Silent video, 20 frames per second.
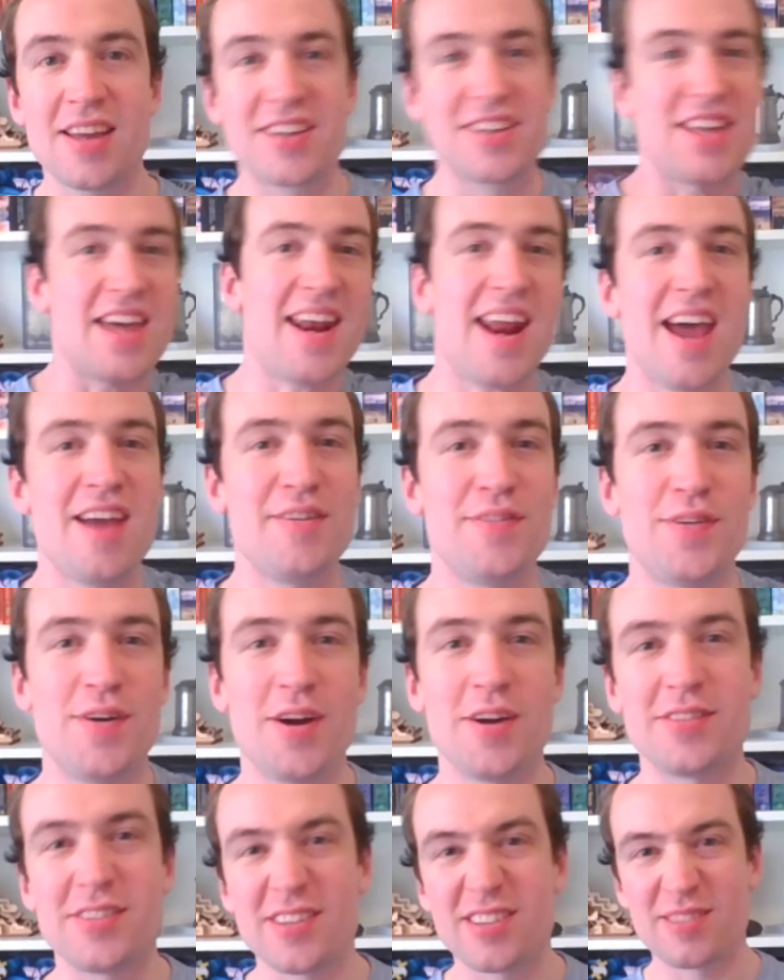G'day
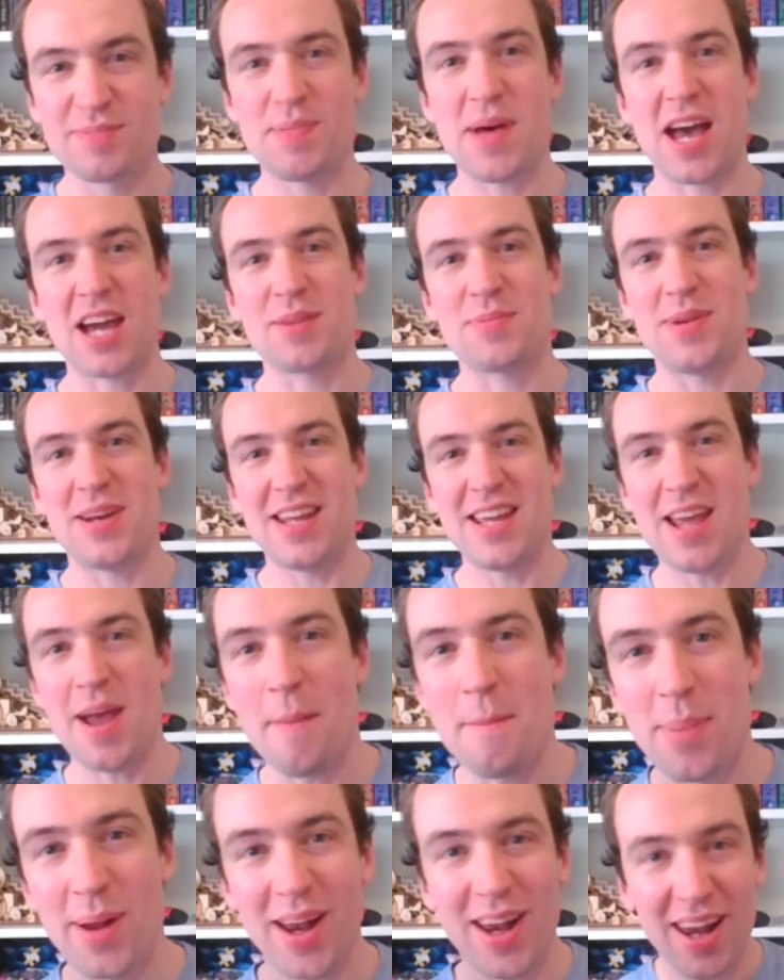folks, Spackman
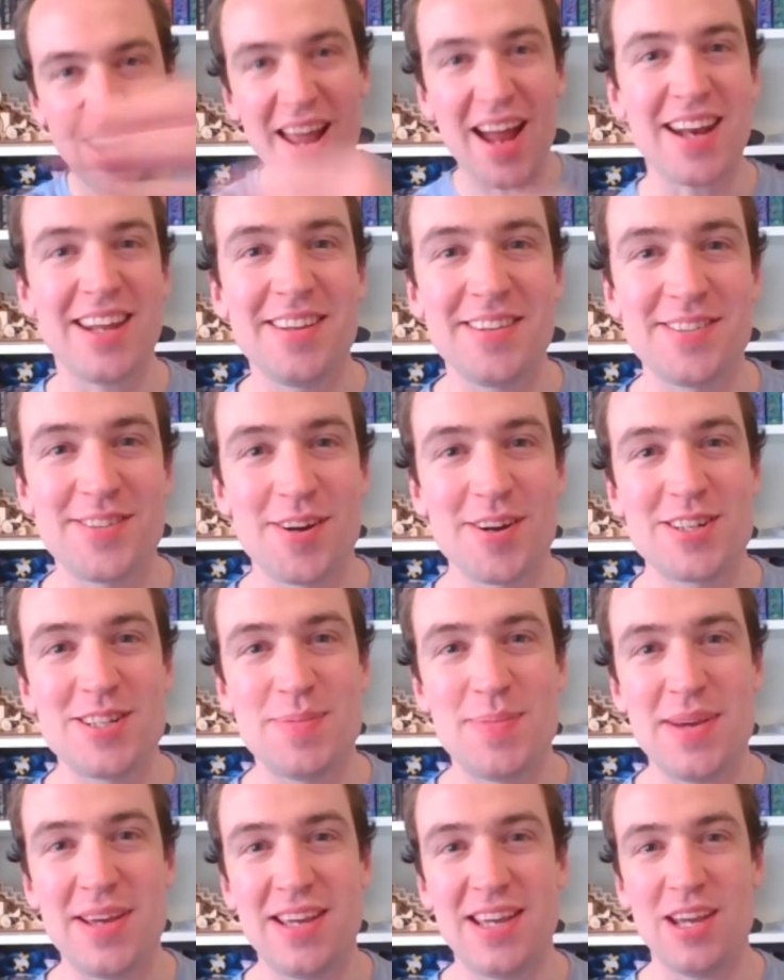here. Bloody stoked
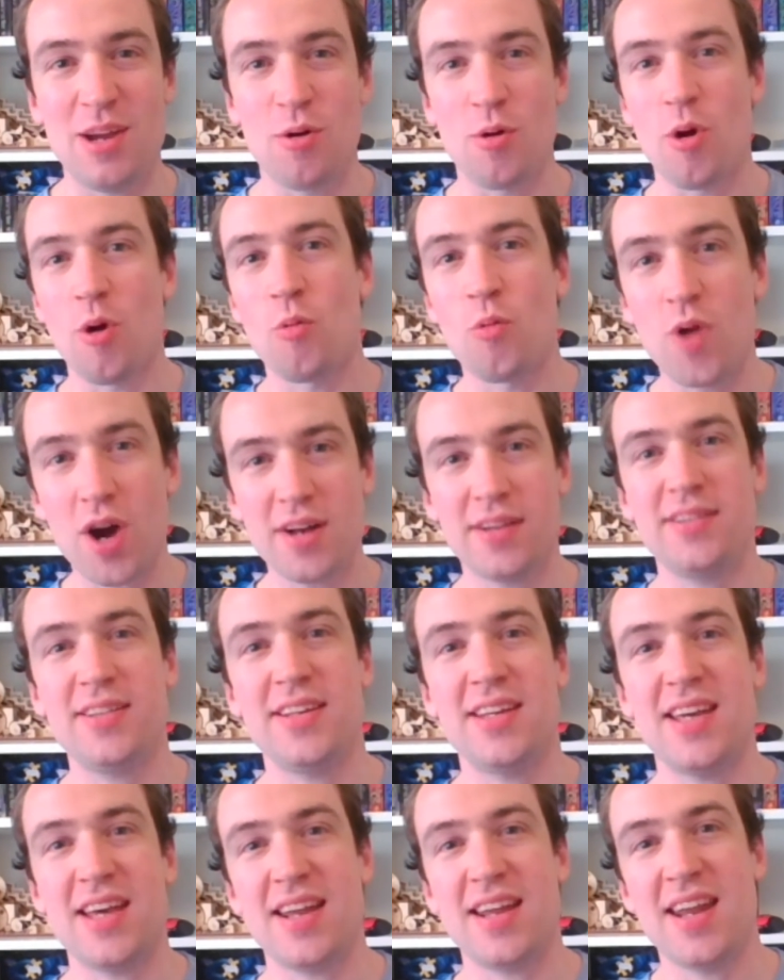to be here once
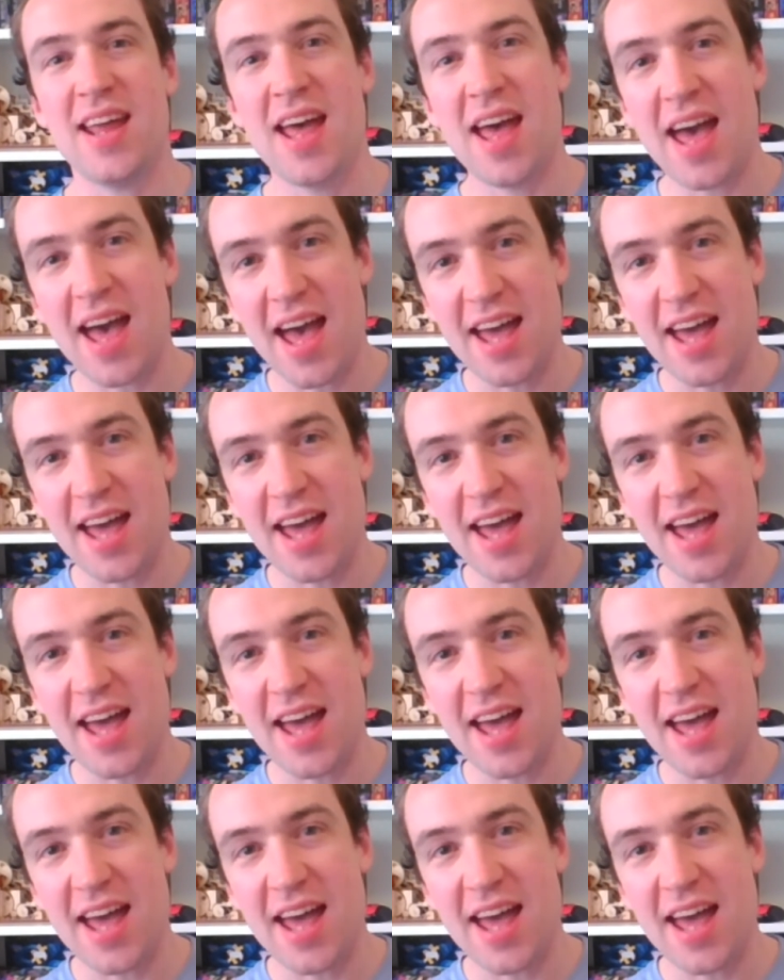again,